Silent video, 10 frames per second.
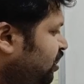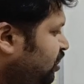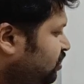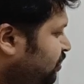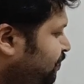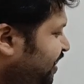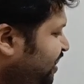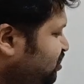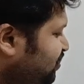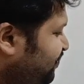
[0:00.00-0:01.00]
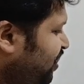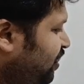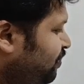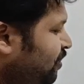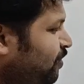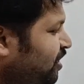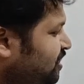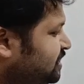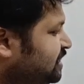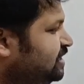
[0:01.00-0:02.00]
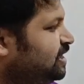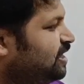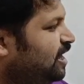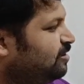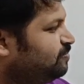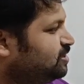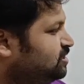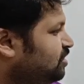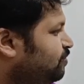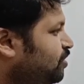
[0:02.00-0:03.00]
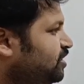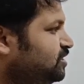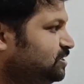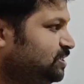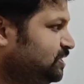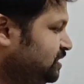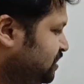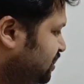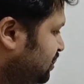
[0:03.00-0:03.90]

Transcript: the place of AB upon AC here and BC upon AC here,